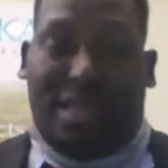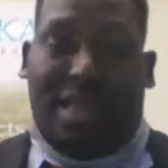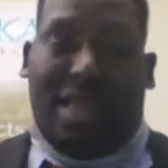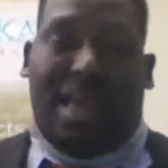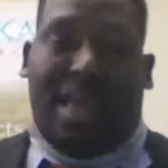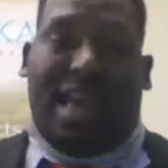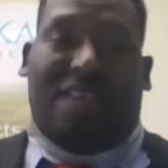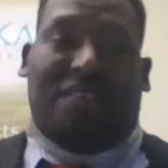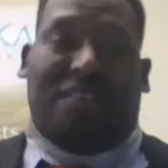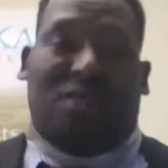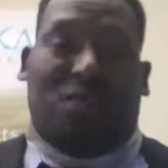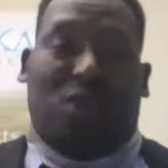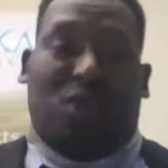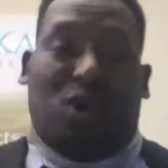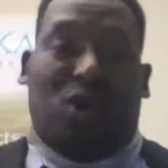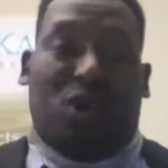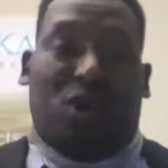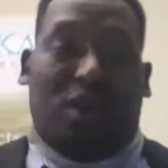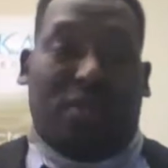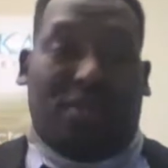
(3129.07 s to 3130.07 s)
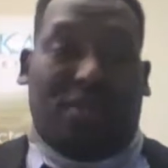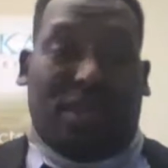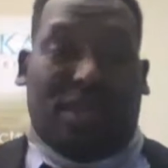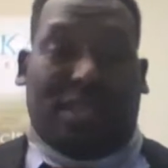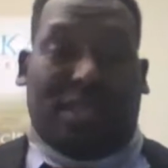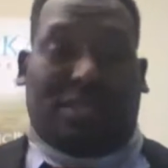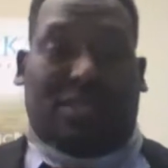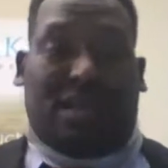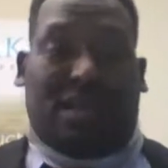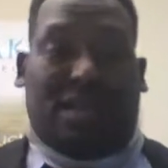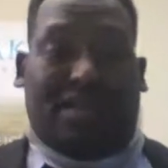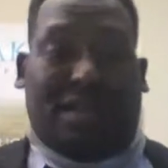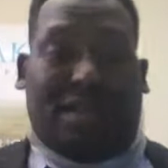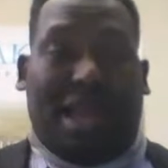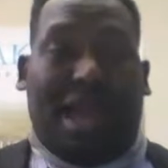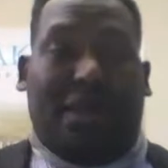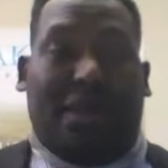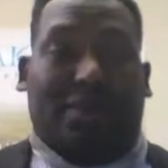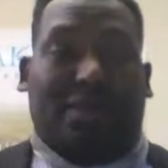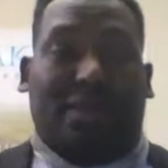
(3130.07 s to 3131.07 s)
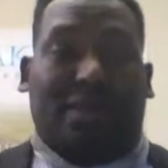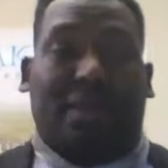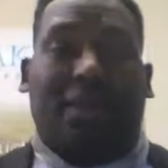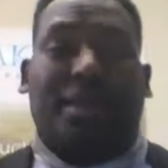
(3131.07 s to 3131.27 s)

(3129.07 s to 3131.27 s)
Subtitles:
having more herbalists coming out,